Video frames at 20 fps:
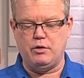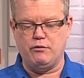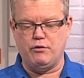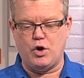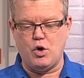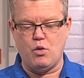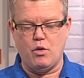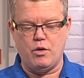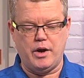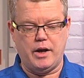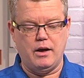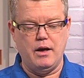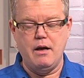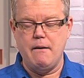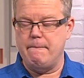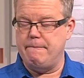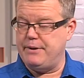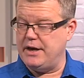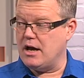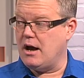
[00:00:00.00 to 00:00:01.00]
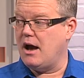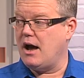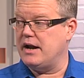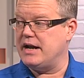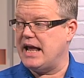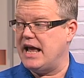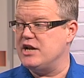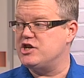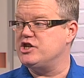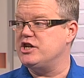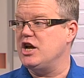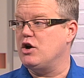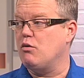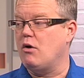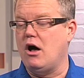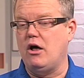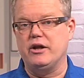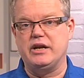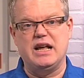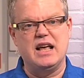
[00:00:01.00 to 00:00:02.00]
of recording beyond HD
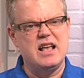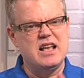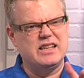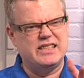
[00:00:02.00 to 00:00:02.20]
quality.